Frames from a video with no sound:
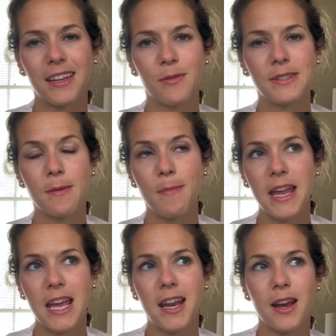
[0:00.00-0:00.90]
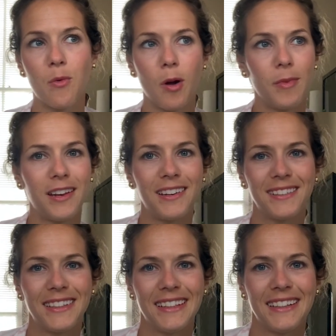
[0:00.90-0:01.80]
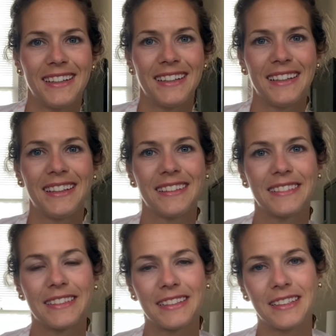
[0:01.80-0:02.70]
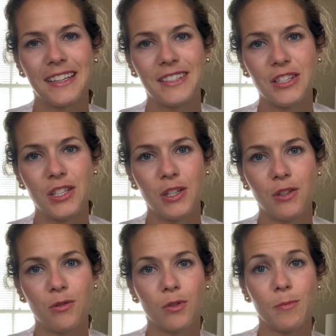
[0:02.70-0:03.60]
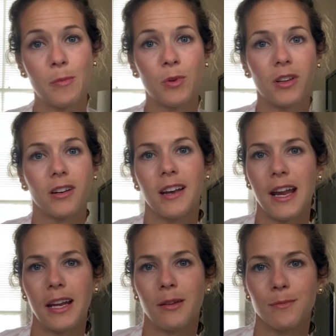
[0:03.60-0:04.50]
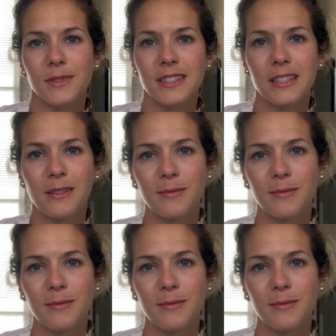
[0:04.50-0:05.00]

It was a man and a woman. Do you remember their names?